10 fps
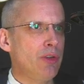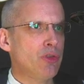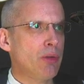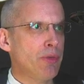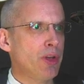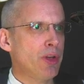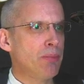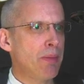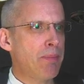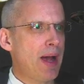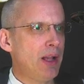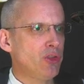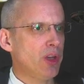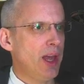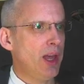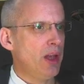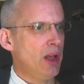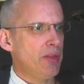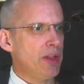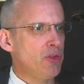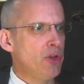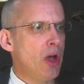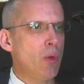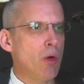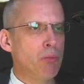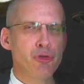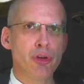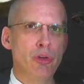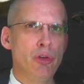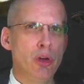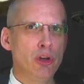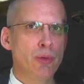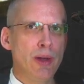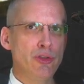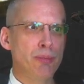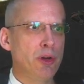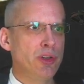something to my basket, there's no option to enter my